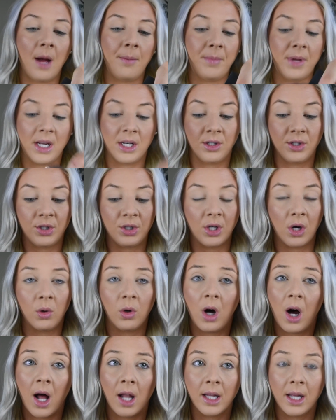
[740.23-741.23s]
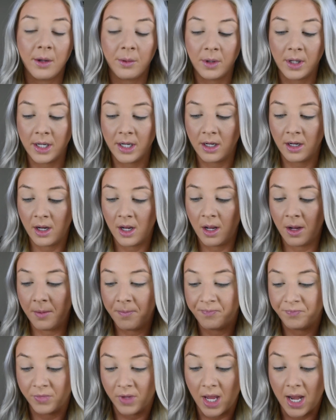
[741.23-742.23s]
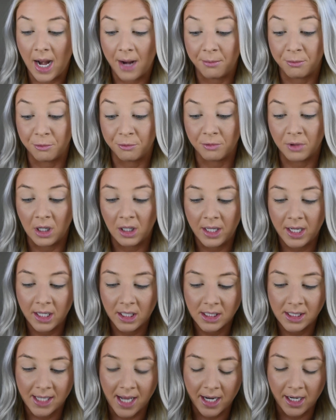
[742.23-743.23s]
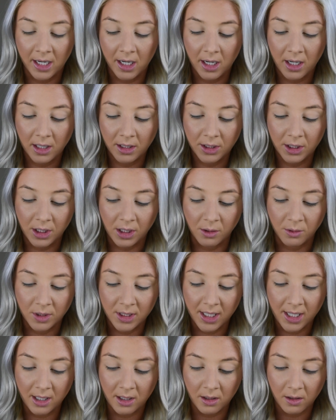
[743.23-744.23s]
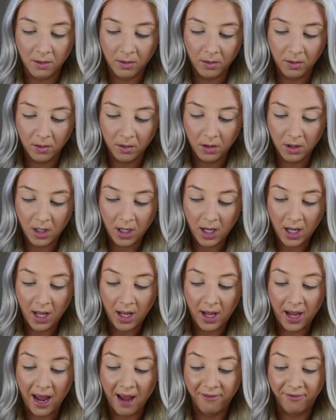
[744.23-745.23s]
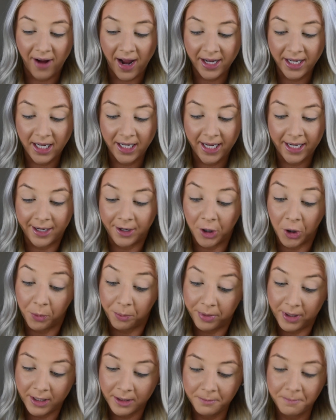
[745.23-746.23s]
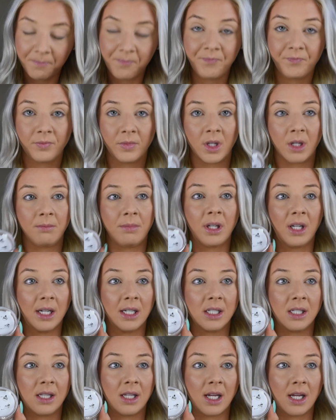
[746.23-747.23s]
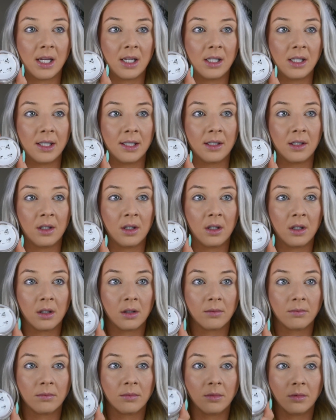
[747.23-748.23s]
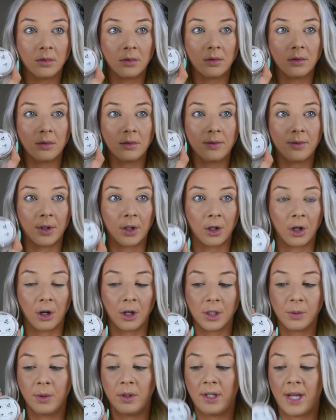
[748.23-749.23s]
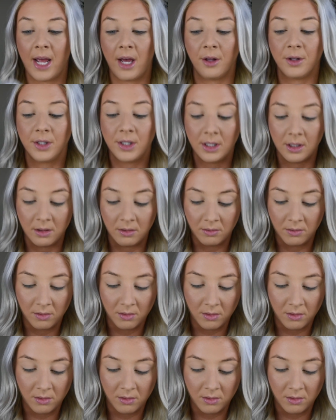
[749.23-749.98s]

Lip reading: up in So Hollywood, and I'm really excited to use it if I can get it open, because these, for girls with nails,